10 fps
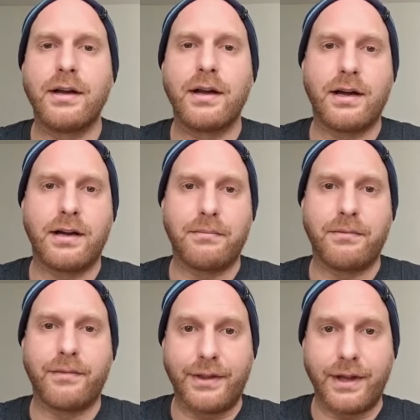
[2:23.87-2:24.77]

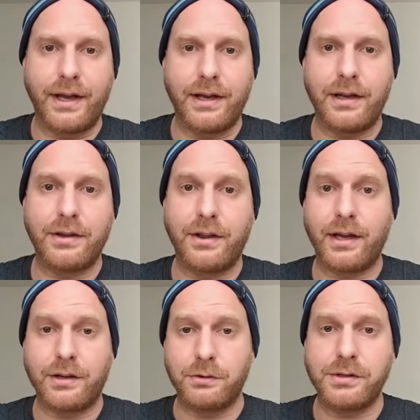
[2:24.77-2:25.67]

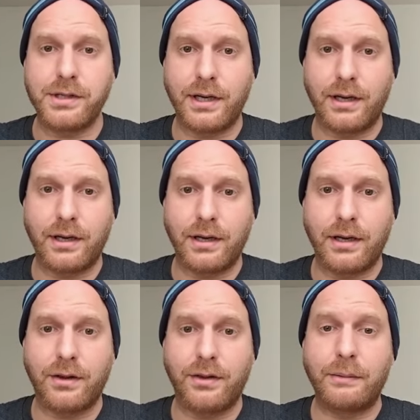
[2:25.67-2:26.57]
they're using
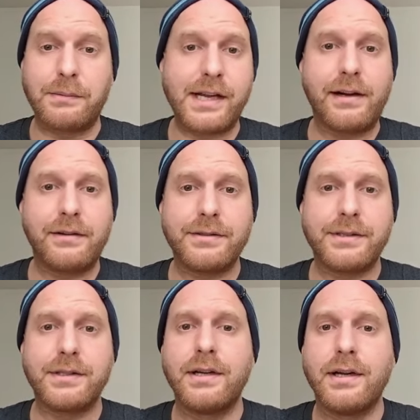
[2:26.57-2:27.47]
themselves.